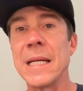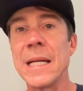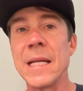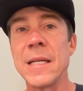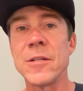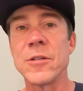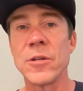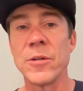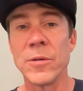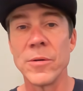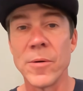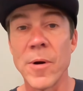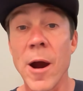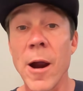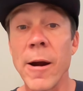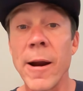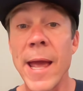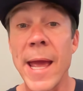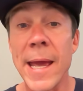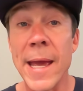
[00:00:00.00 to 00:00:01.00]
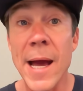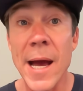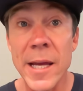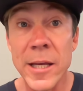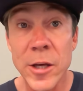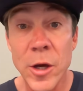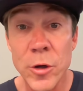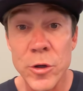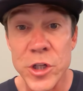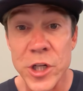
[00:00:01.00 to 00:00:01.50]
it to our AI
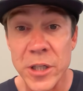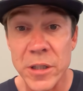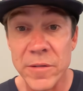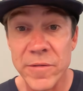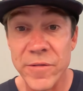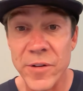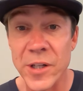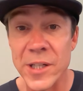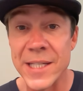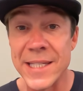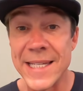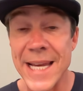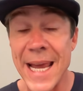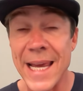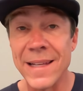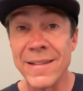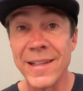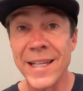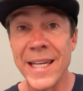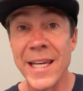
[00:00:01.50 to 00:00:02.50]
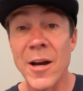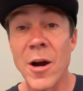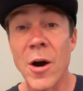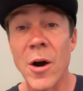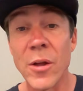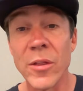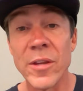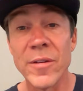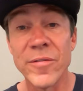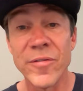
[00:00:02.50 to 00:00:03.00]
coaching for daily
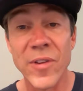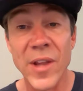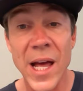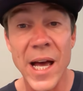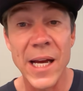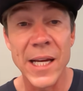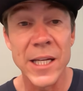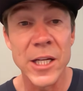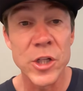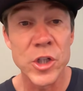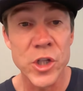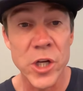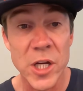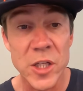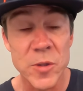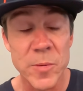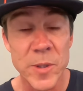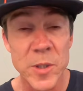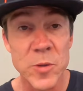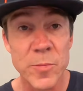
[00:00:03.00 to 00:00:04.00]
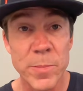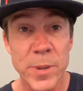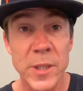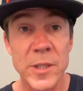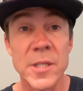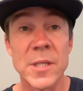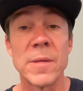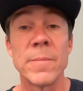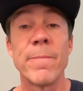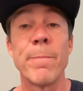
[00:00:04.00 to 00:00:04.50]
on the fly adjustments
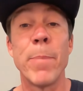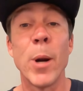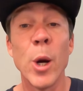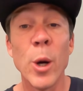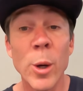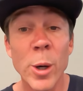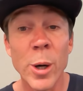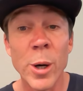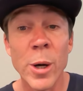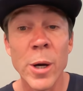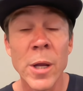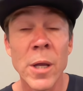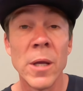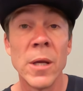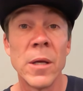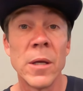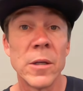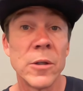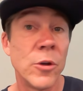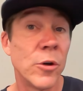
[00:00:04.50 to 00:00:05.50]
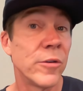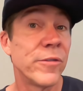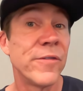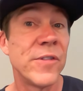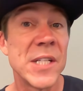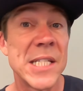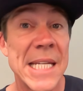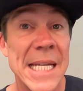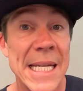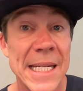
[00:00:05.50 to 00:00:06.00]
per your
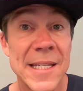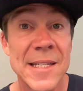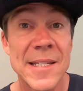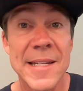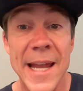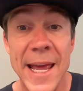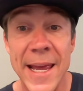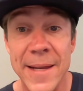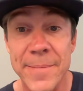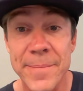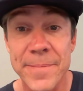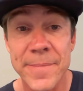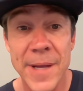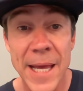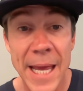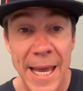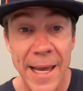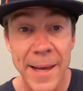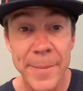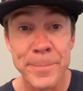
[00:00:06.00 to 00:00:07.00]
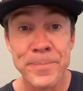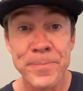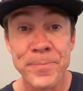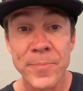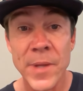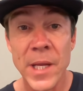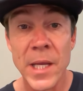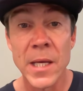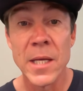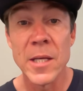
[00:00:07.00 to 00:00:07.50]
fatigue state. And
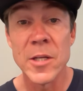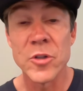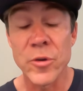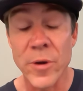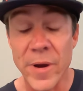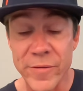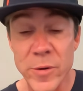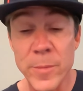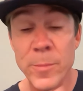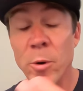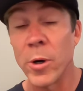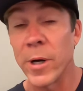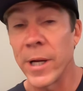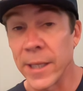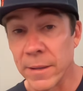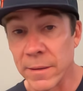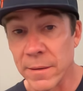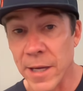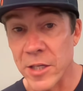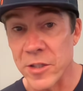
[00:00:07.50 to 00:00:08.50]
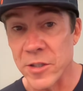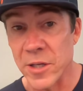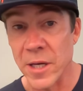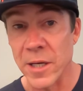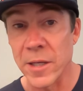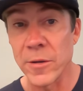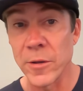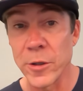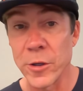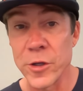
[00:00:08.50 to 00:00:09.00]
so every morning, as I
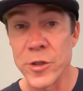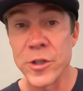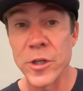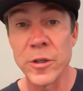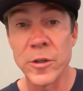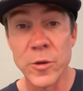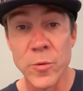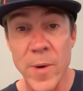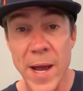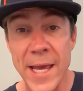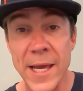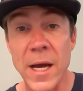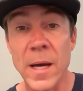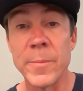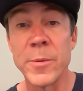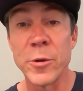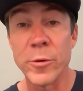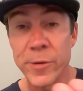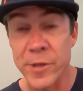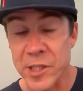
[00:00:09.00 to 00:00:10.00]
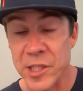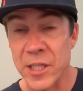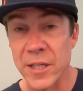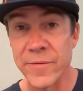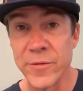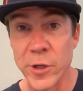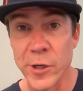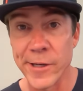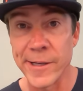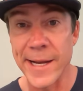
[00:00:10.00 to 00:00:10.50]
alluded to, you wake up, you receive
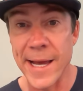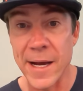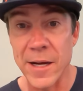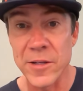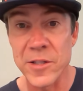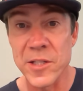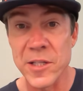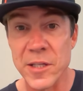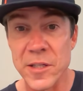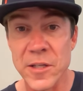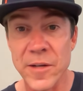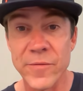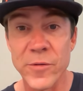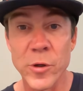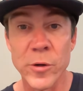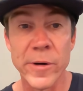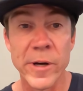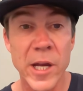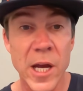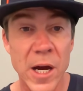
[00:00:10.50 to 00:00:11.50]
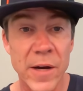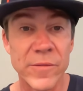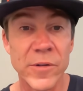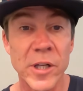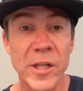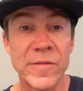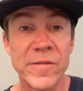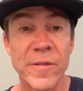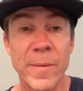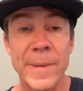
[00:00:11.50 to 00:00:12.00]
your analysis of your
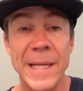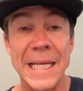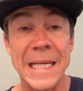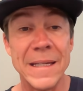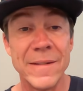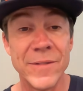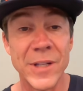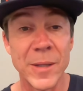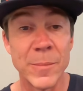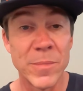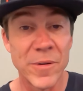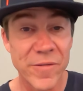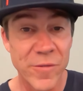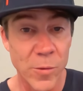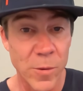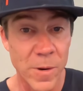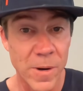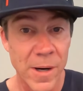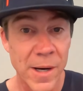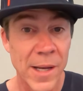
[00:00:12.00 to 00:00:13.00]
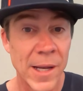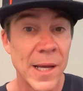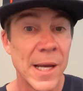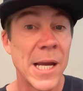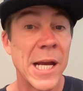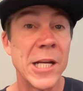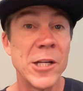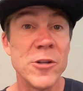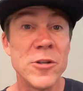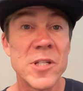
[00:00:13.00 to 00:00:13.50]
recovery from the evening before,
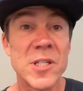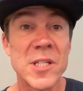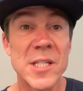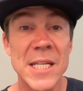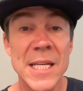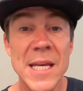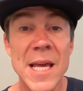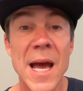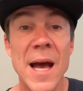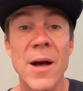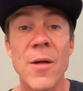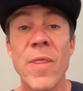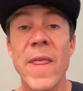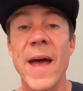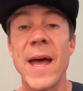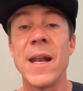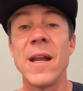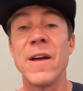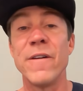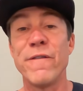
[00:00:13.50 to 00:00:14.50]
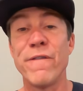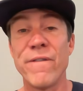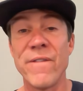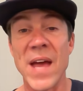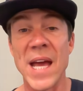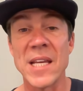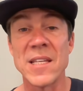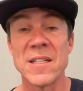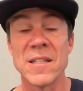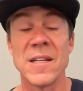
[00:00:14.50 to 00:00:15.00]
and you see how that
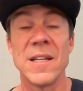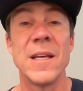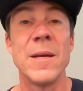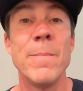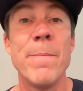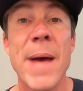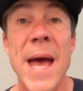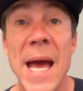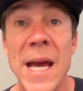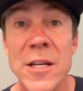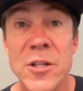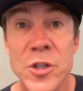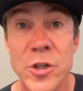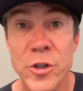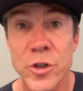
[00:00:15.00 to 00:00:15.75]
affects and impacts your